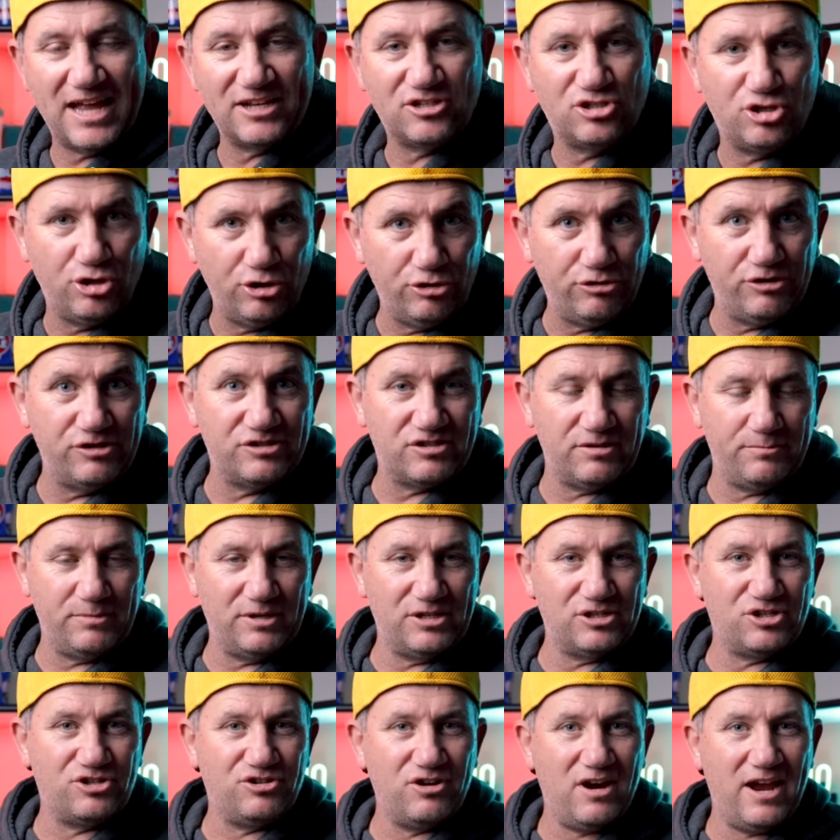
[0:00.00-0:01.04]
tourism in
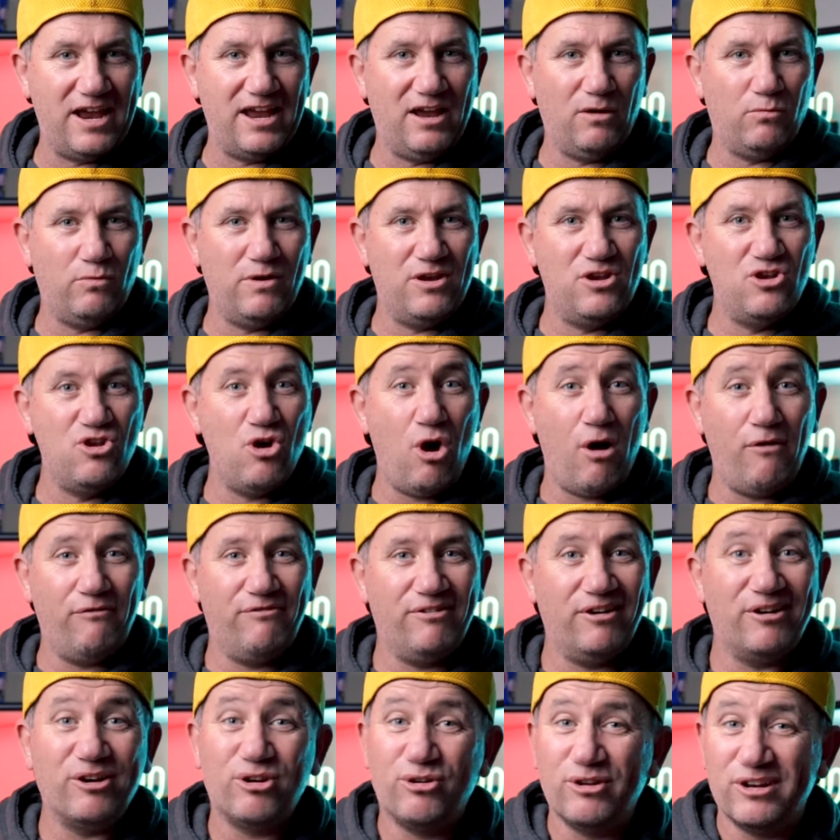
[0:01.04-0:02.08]
Australia. We're not
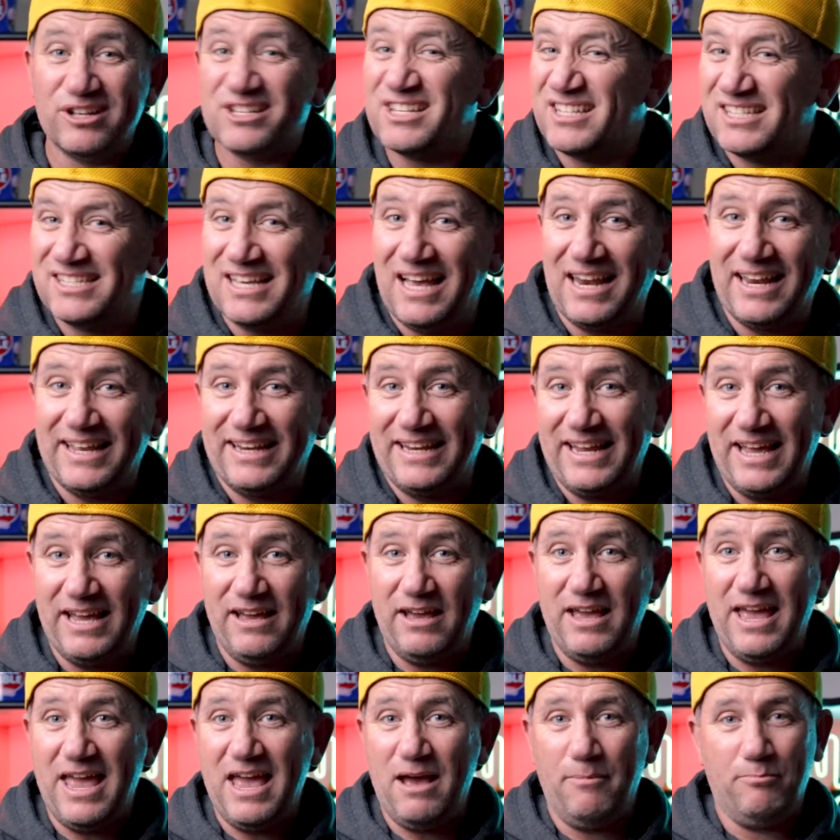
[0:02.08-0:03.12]
very good at selling
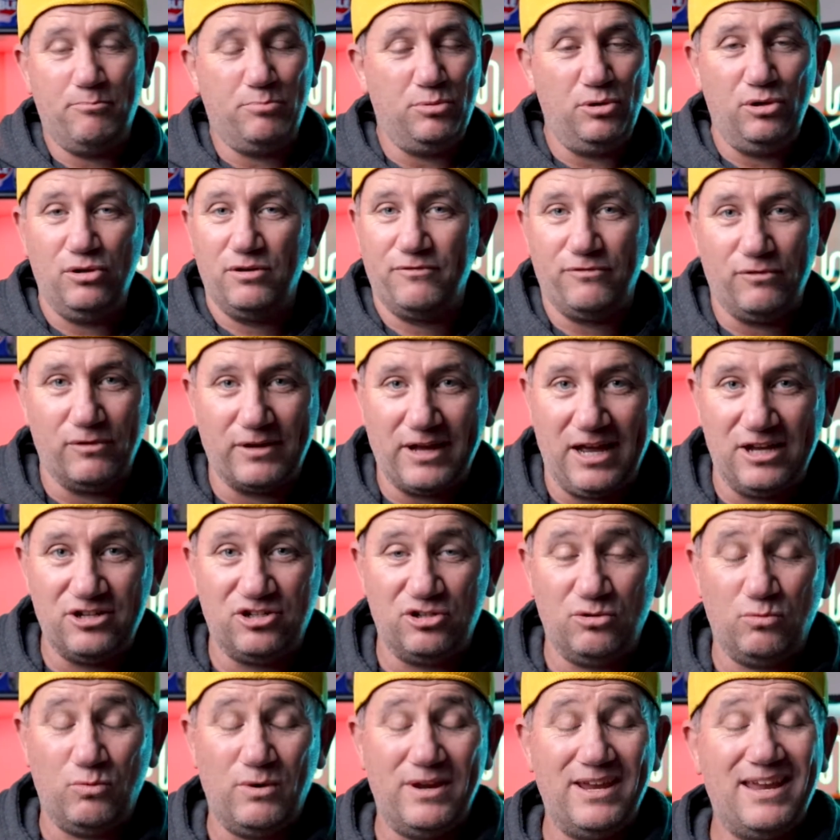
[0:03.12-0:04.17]
our beautiful
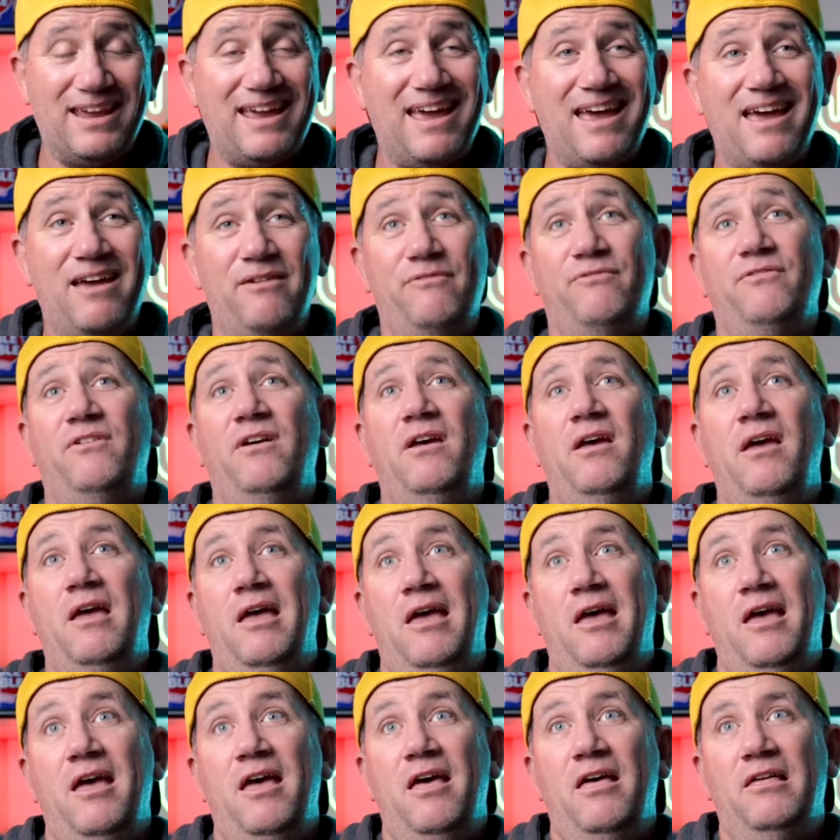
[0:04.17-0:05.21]
country. We have
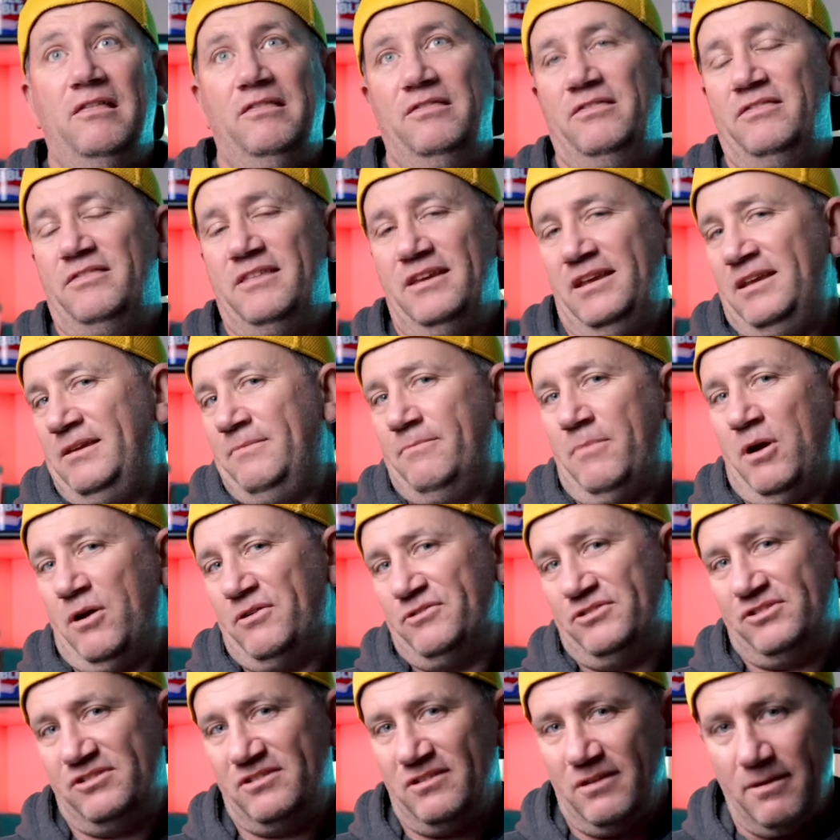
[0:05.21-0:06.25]
the
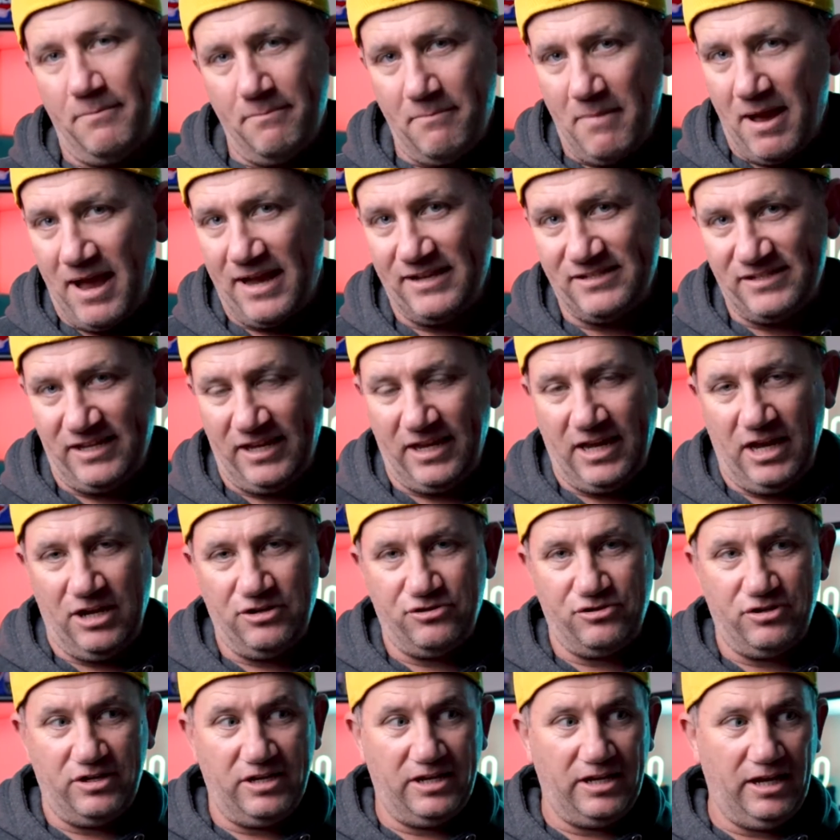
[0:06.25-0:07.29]
most amazing
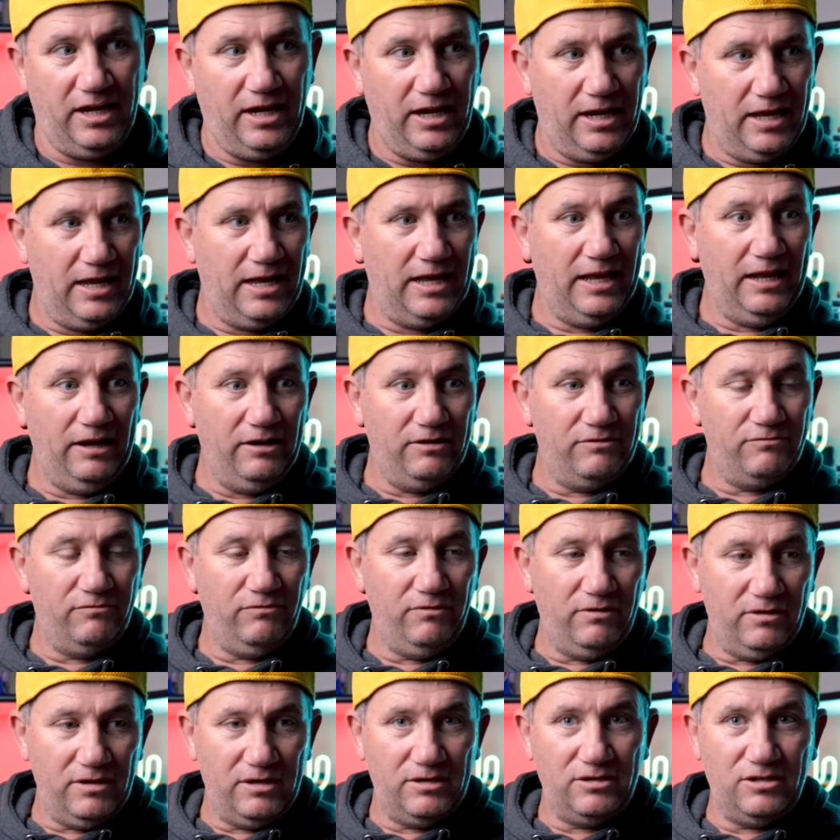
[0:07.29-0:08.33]
country.
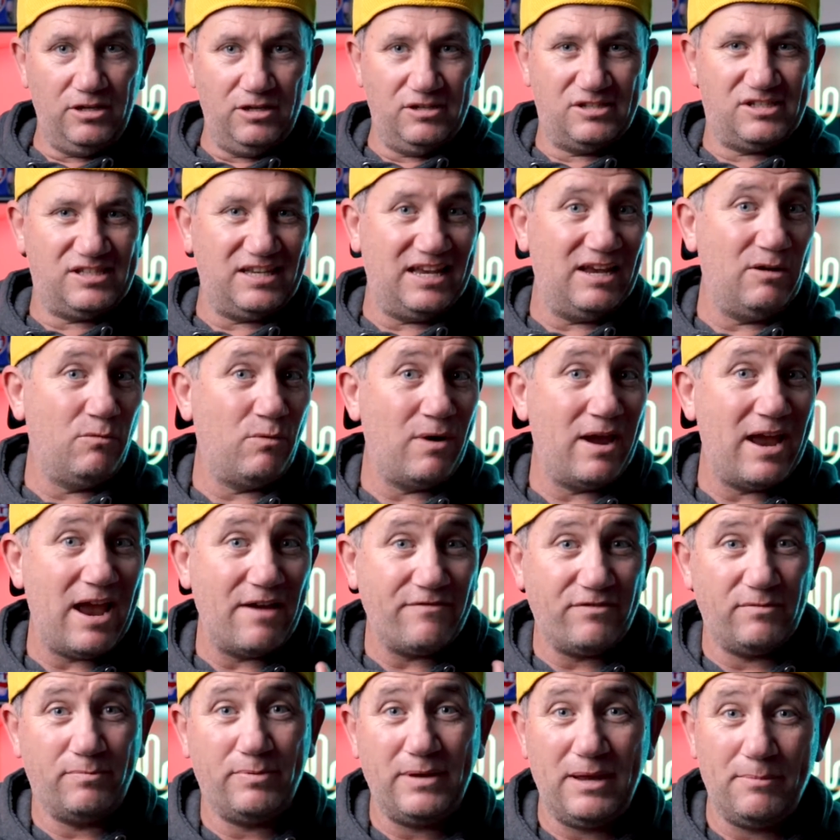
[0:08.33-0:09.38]
You see
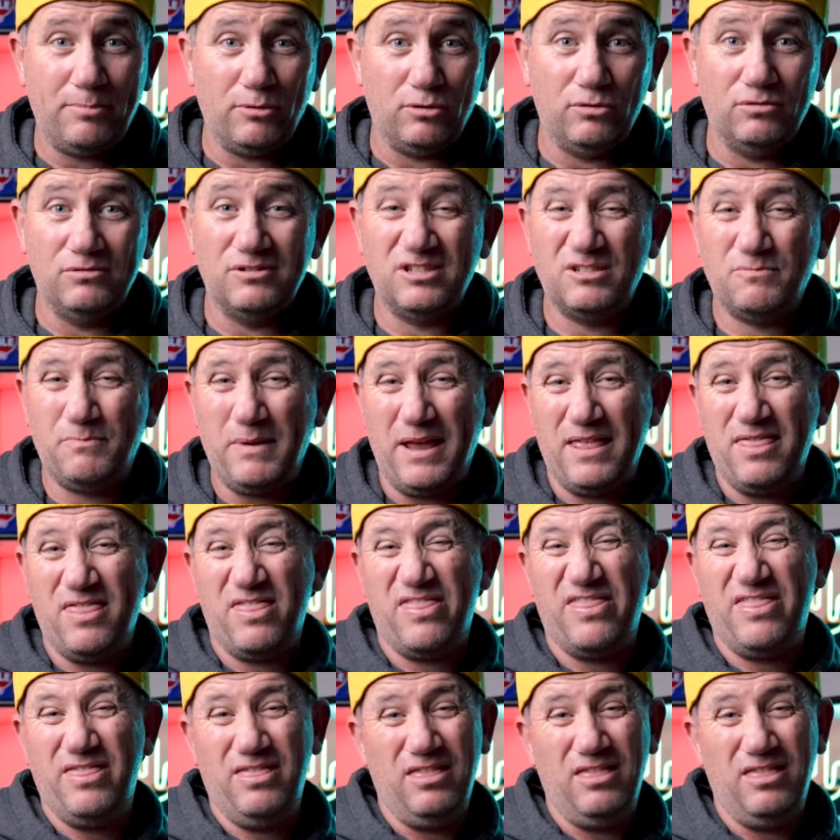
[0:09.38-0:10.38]
wherever people spend